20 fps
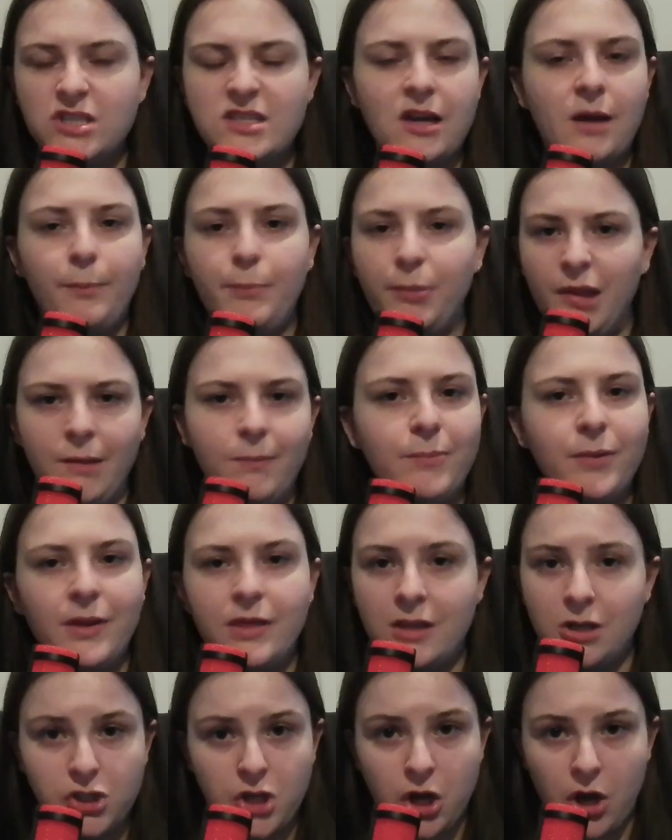a blimp in
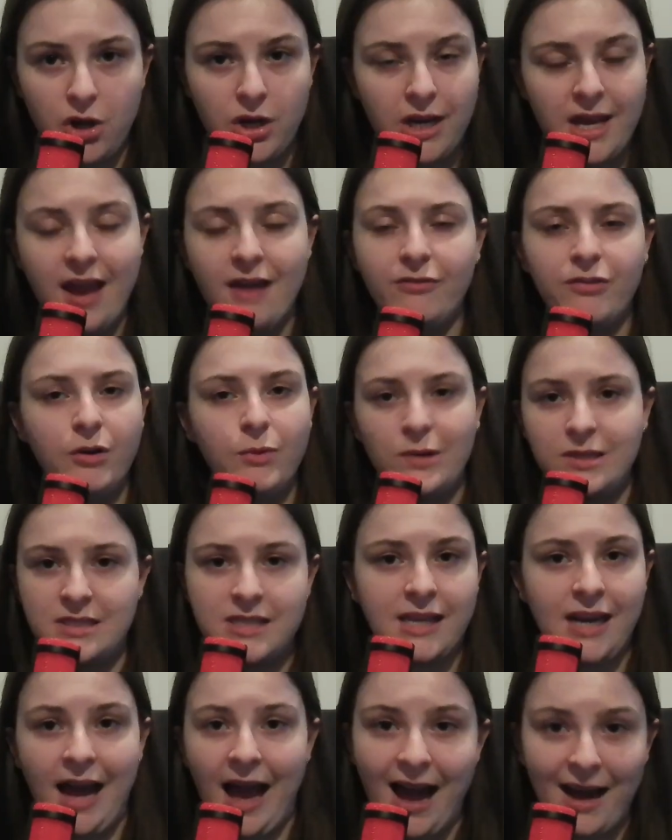the journey. Everyone's
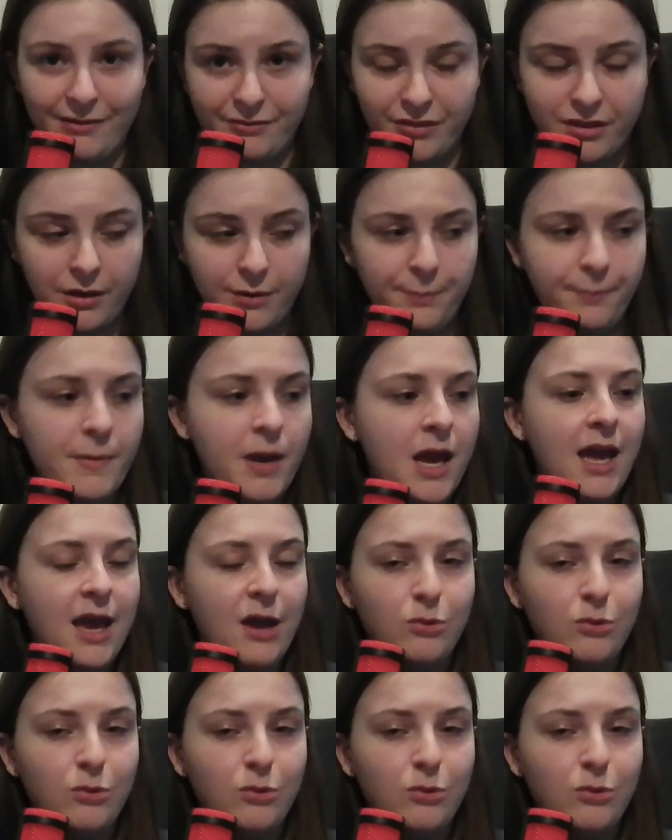going to have them.